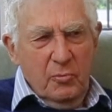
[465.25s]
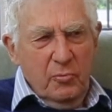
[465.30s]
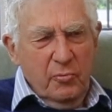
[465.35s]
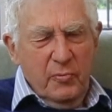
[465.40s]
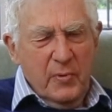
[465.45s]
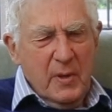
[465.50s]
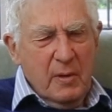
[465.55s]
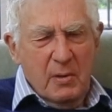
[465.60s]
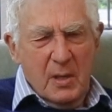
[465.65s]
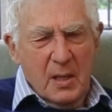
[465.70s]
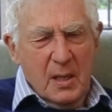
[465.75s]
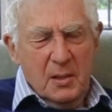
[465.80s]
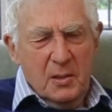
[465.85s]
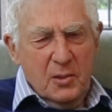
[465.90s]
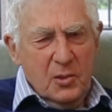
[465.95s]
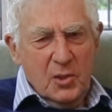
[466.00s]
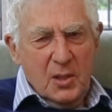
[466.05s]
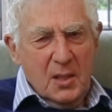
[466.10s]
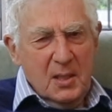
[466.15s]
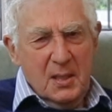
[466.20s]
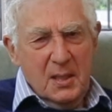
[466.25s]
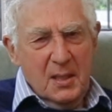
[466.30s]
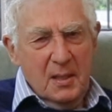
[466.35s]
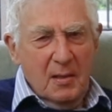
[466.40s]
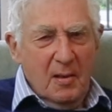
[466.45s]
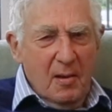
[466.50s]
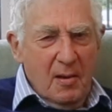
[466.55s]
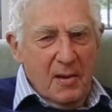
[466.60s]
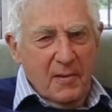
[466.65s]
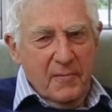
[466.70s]
very energetic,
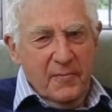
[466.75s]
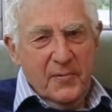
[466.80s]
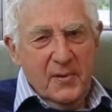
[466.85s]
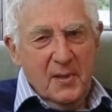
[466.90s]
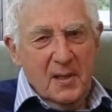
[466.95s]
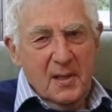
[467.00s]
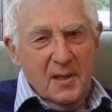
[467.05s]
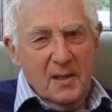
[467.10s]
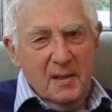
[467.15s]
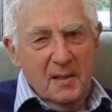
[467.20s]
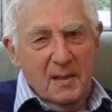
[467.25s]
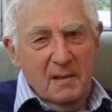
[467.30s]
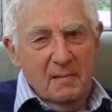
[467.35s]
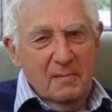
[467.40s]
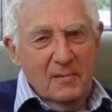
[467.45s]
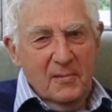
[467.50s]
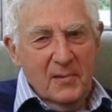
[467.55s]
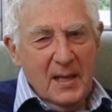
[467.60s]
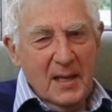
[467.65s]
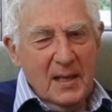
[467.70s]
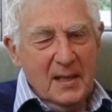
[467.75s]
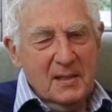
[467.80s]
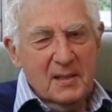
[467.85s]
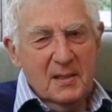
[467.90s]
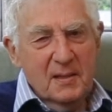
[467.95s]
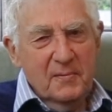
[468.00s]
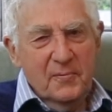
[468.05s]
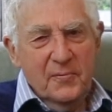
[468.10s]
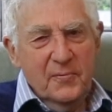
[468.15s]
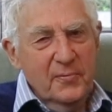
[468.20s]
lively,
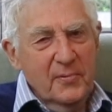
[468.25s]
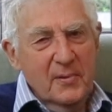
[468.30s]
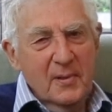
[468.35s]
active,